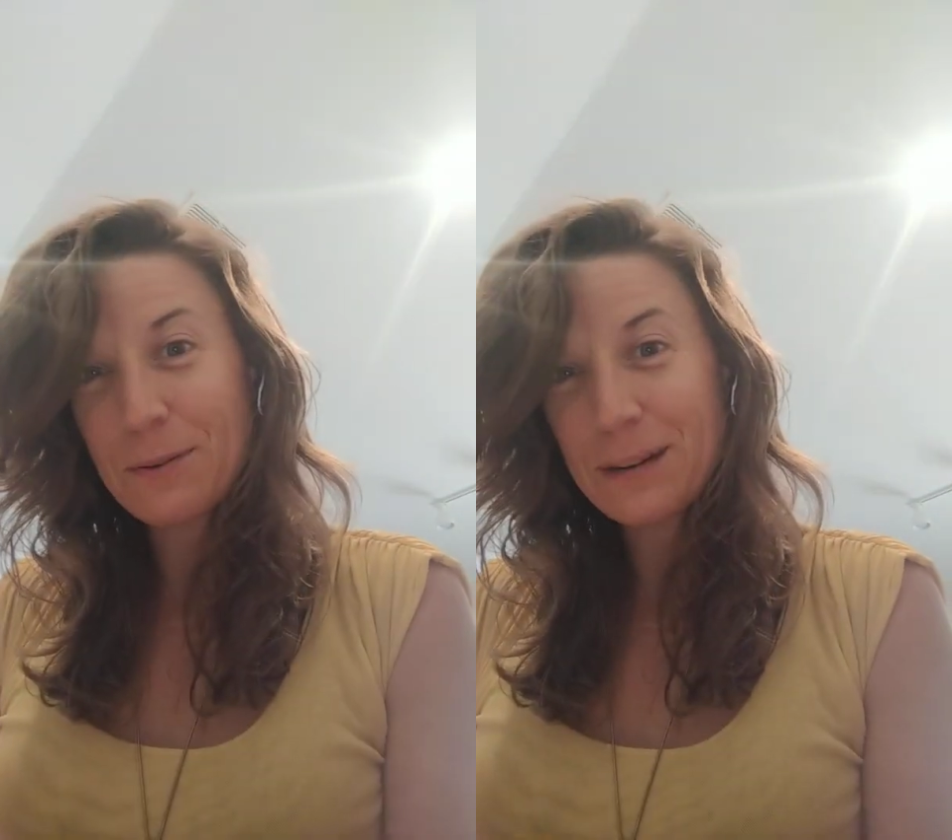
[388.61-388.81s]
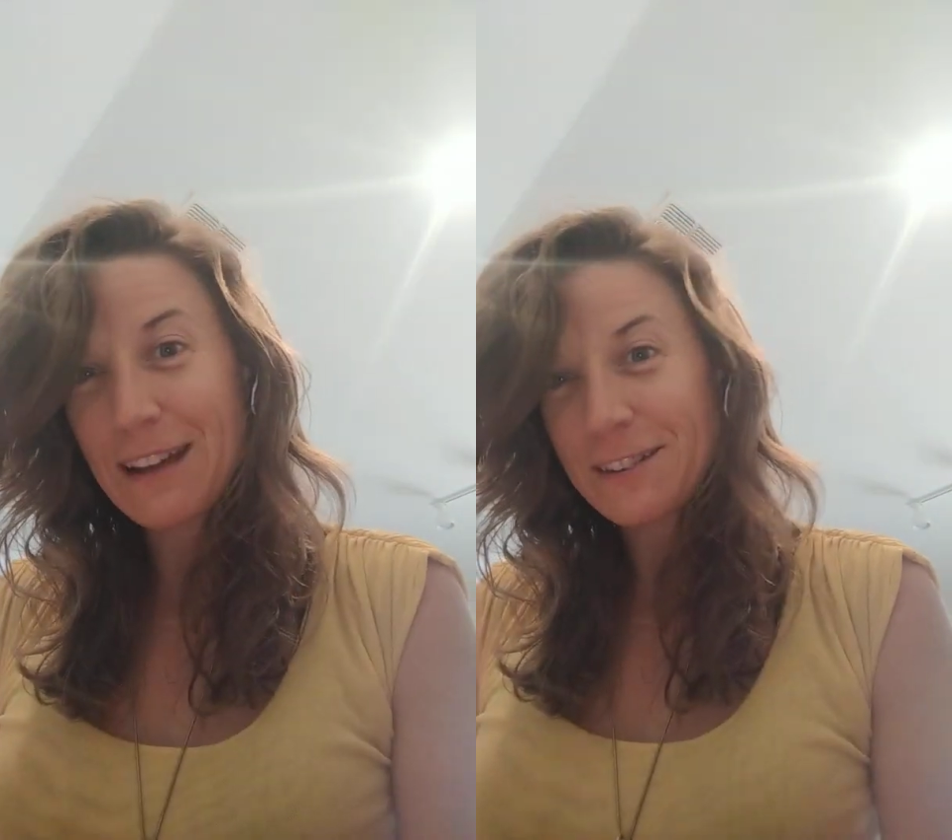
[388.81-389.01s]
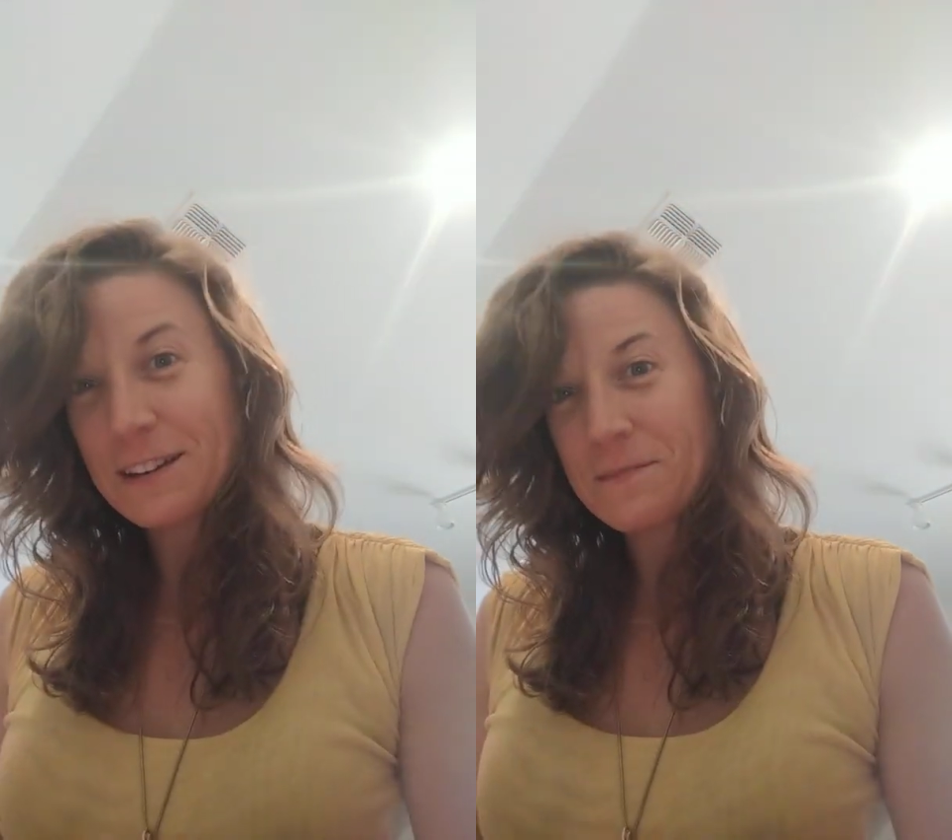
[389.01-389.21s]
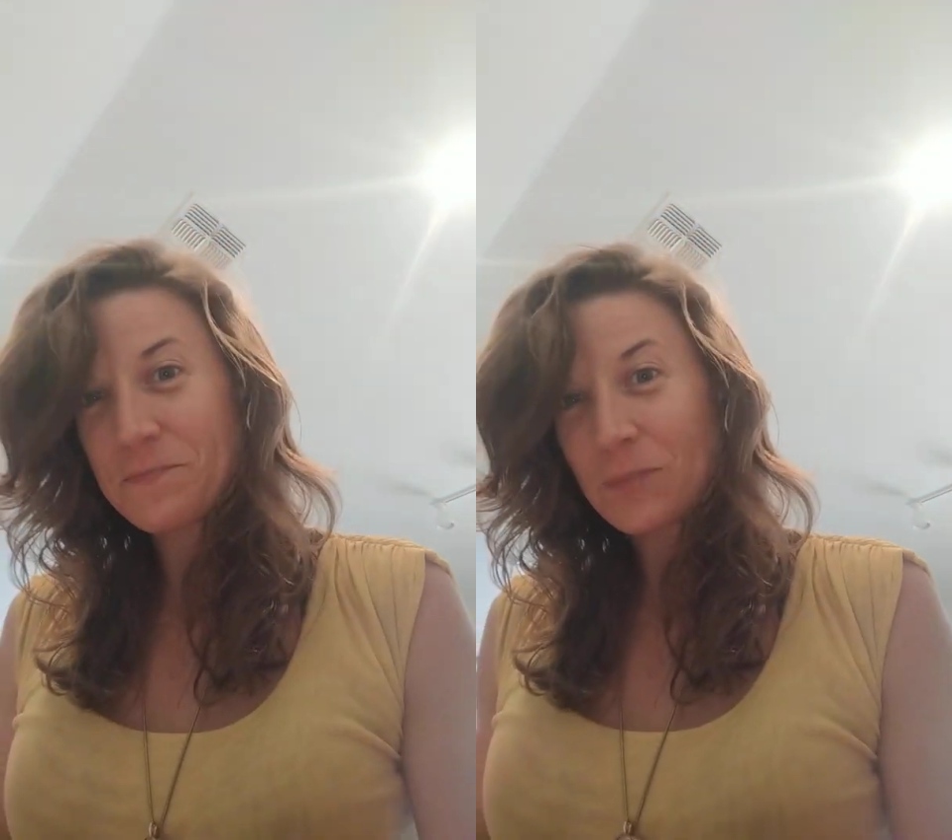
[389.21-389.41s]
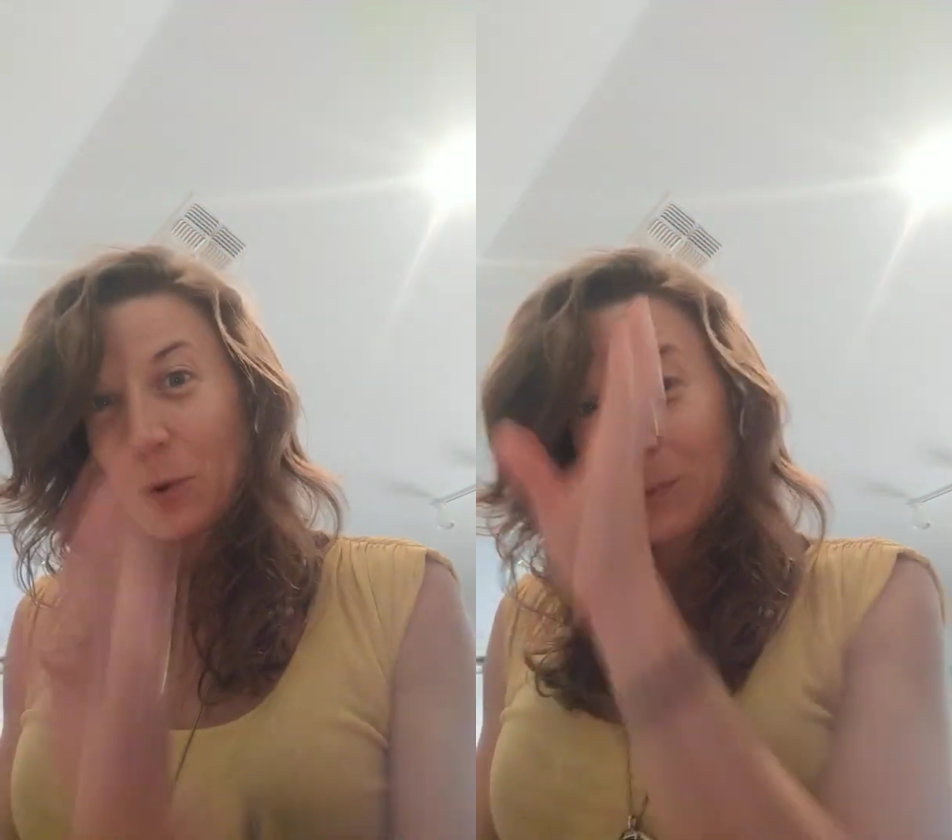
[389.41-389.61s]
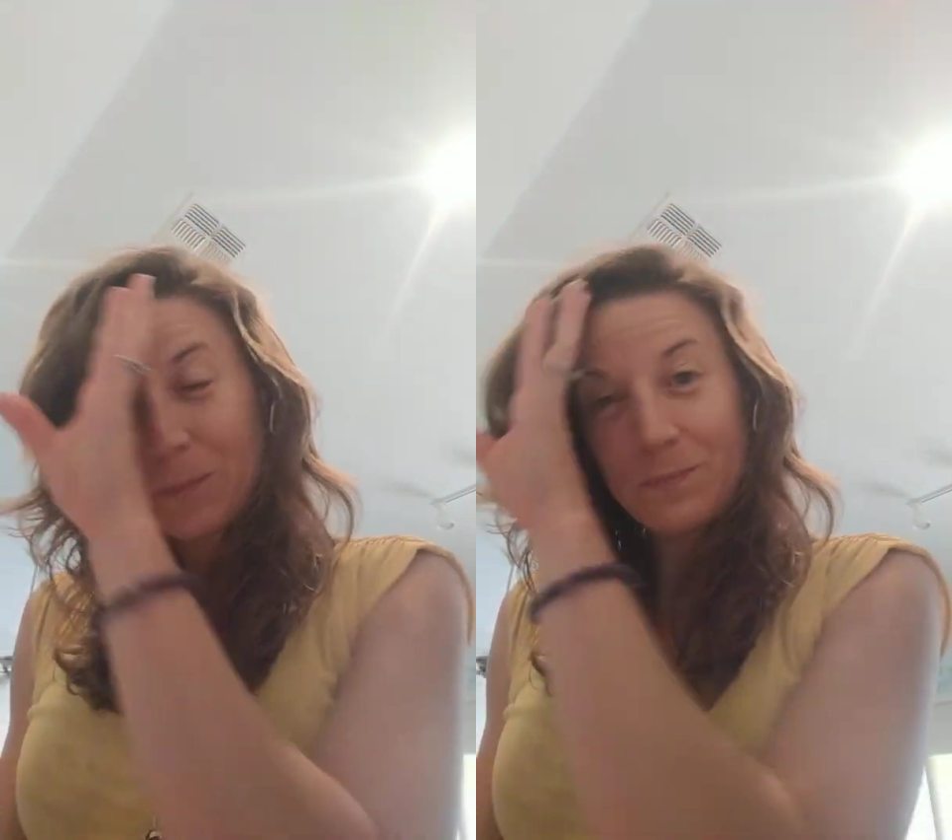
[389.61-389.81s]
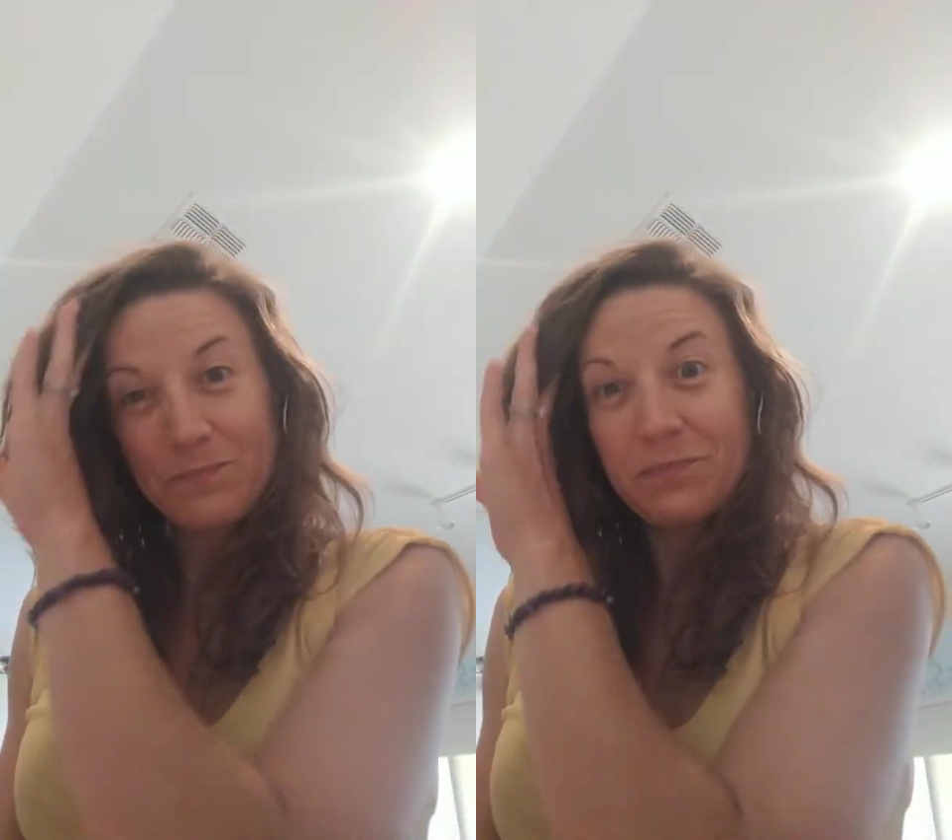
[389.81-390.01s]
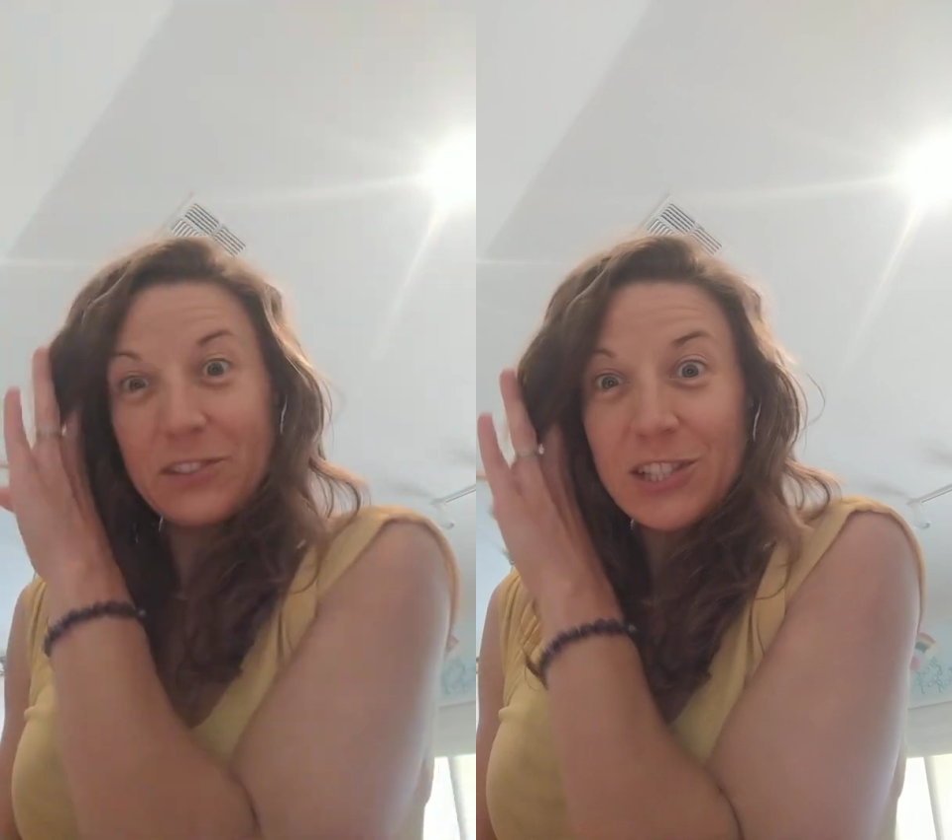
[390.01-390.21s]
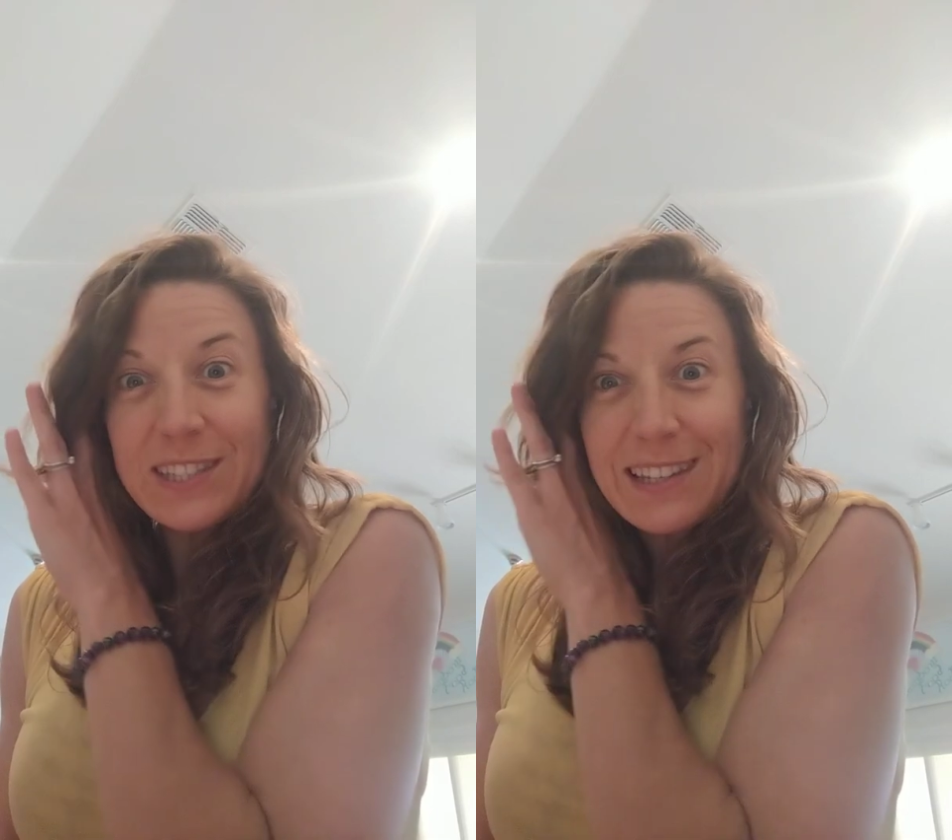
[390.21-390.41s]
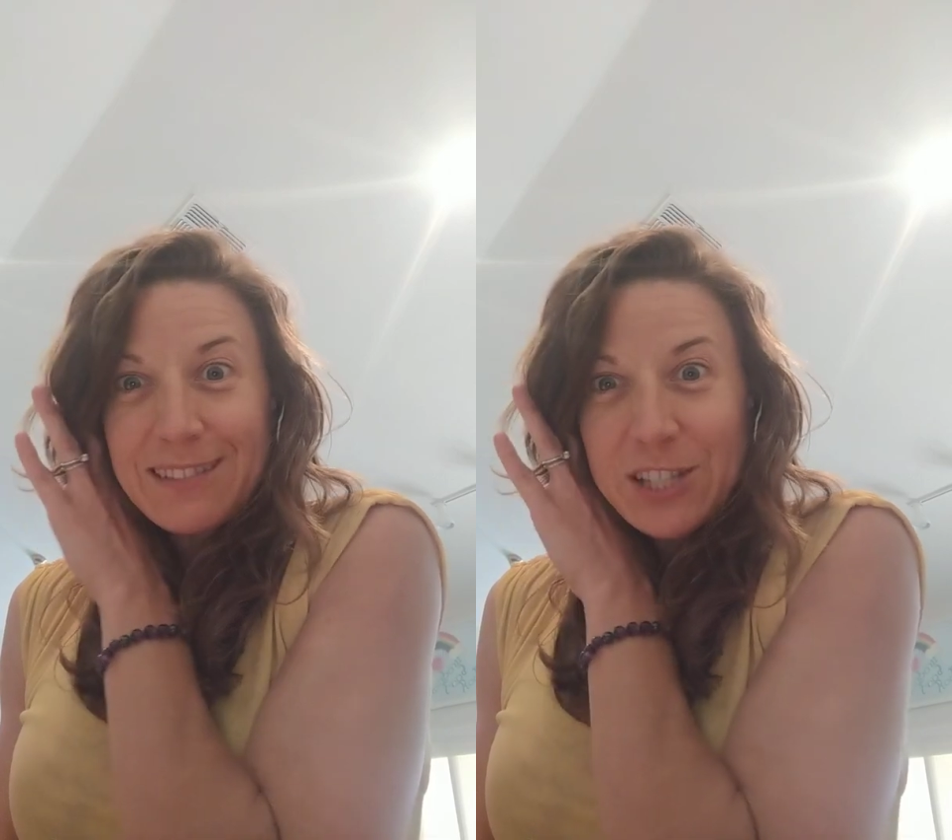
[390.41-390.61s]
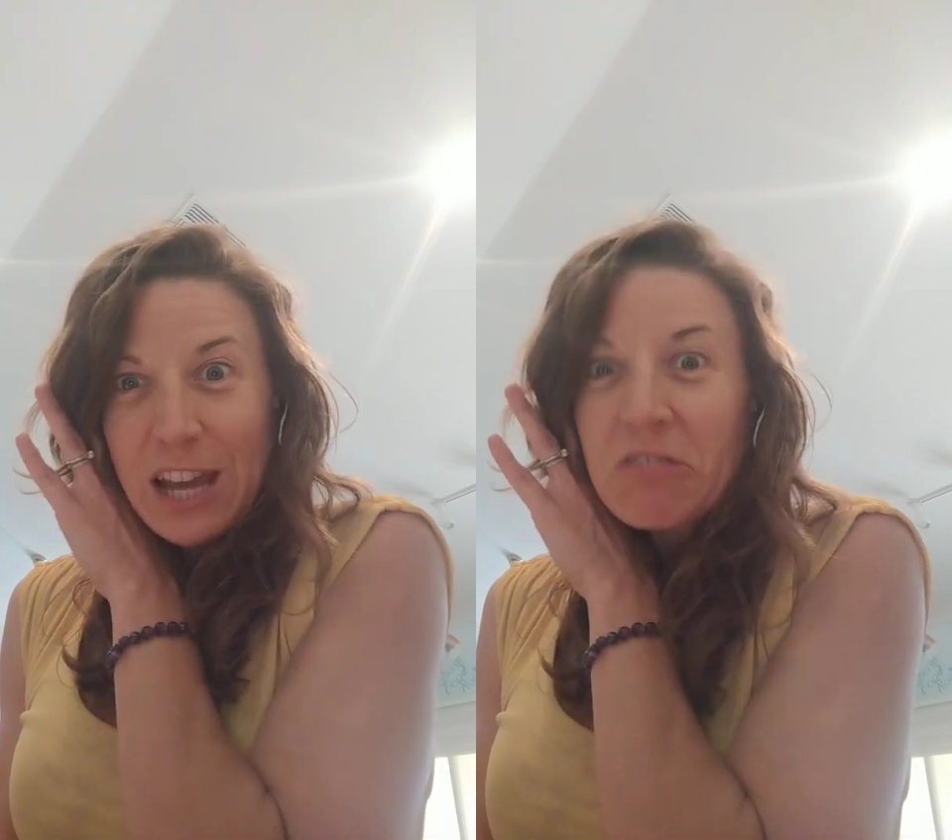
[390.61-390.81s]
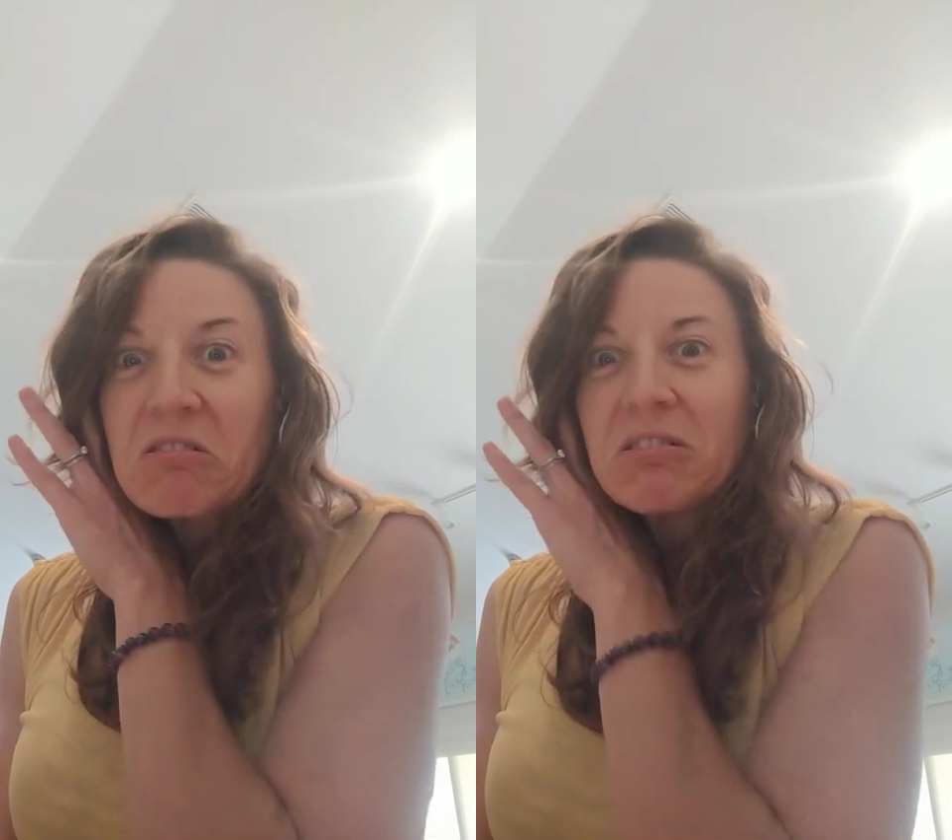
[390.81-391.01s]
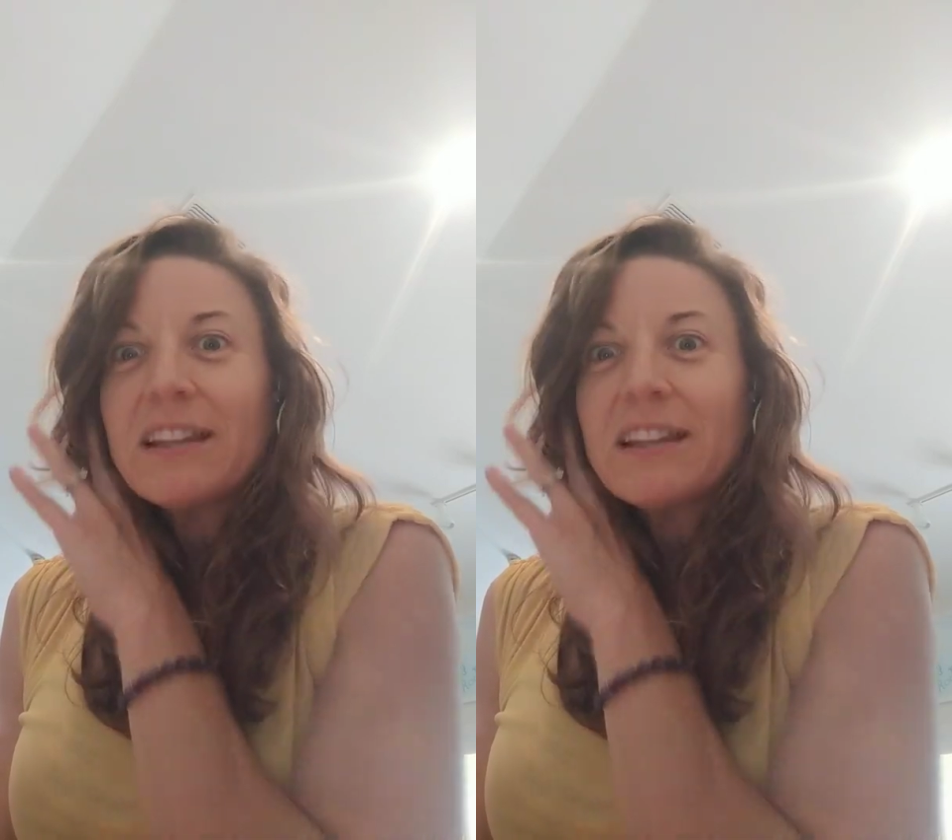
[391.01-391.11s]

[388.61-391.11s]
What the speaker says: or whatever. Or just in general,